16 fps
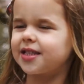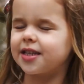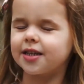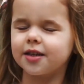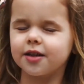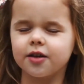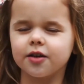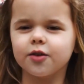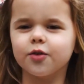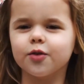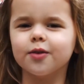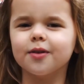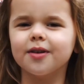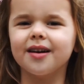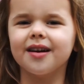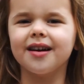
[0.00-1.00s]
in
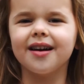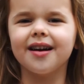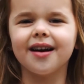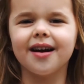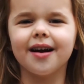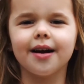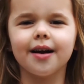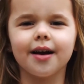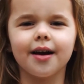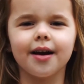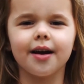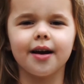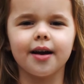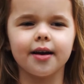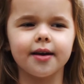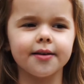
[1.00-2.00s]

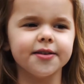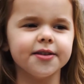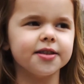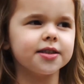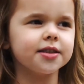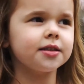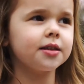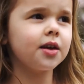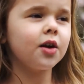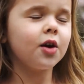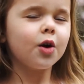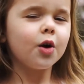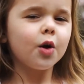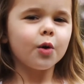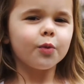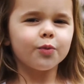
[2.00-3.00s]
Christ
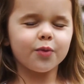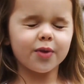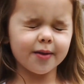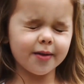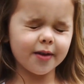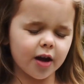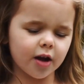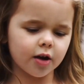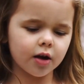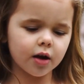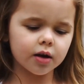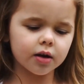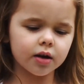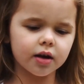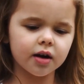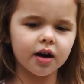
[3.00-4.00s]
when we
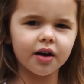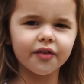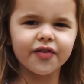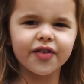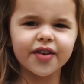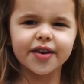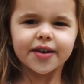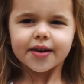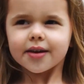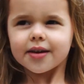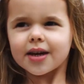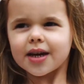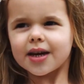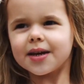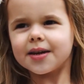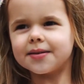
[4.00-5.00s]
learn of
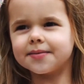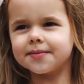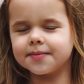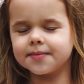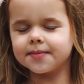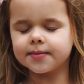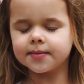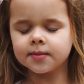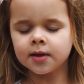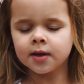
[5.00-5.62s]
him.